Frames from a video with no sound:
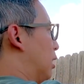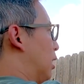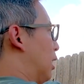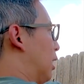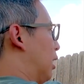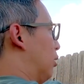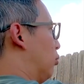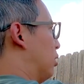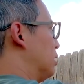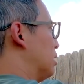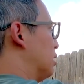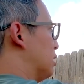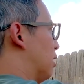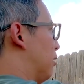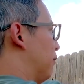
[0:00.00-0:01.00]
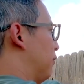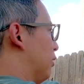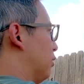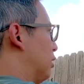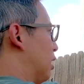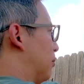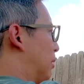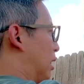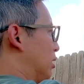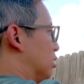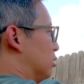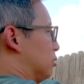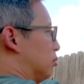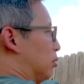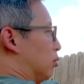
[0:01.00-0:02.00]
And once it's all filled up, I
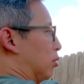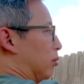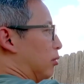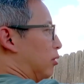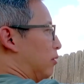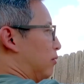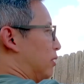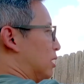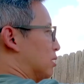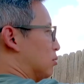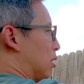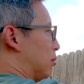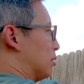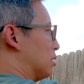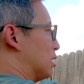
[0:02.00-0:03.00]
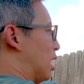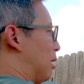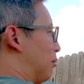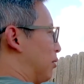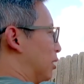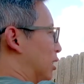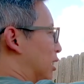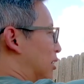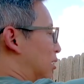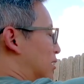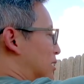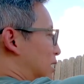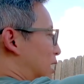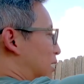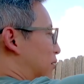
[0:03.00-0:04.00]
just will remove this rubber stopper and let the
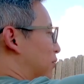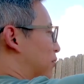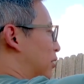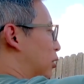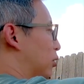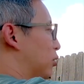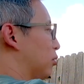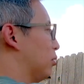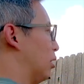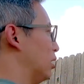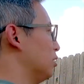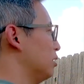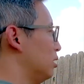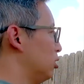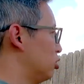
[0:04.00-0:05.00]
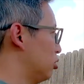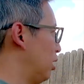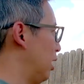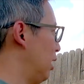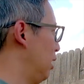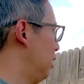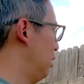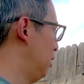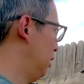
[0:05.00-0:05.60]
seed flow through onto the tray.